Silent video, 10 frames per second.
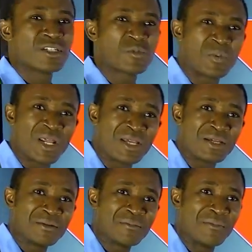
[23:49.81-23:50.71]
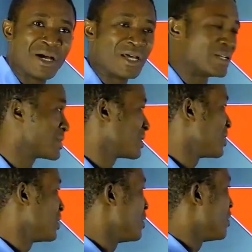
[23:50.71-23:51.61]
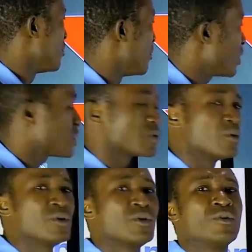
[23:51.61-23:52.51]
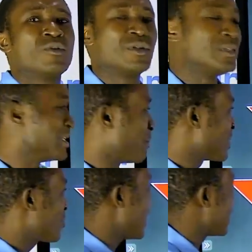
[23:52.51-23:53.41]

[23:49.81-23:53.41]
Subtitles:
Spring balance. More so, there's a particular